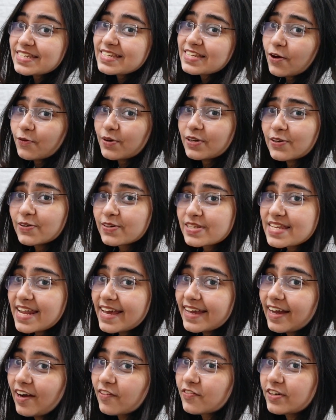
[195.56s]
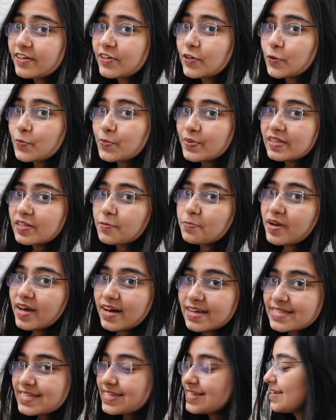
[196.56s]
is how it looks like after I opened the
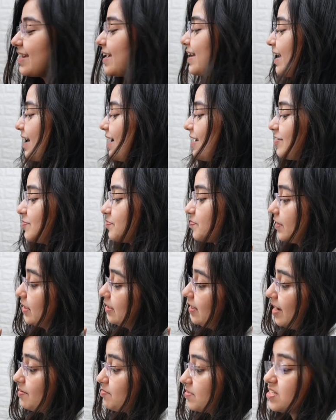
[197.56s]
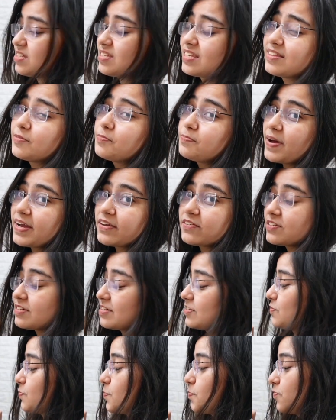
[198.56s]
plastic. And I must say, the packaging
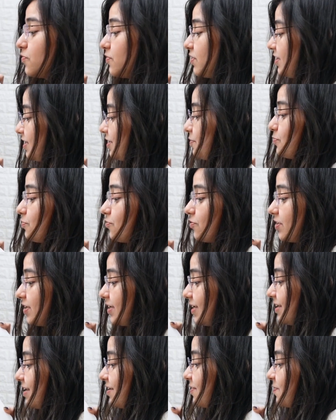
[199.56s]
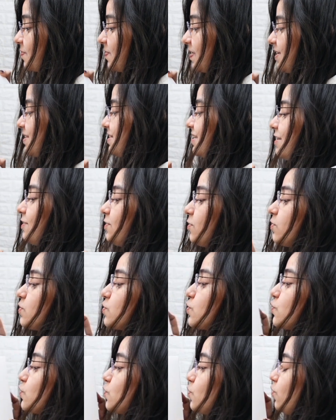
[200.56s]
is pretty, pretty amazing. It looks
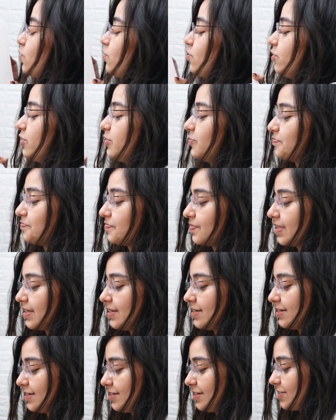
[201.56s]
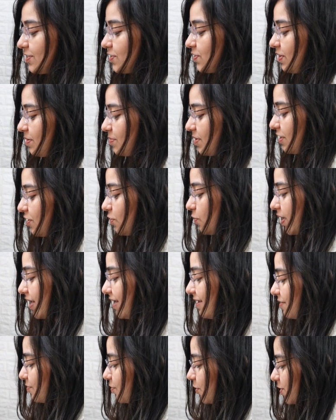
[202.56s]
so good. So I'm going to
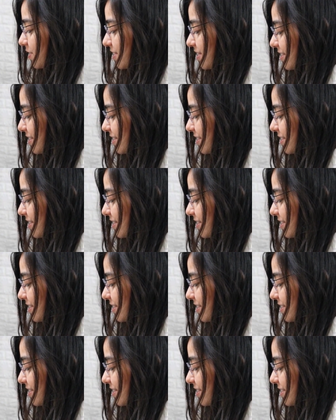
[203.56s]
quickly unbox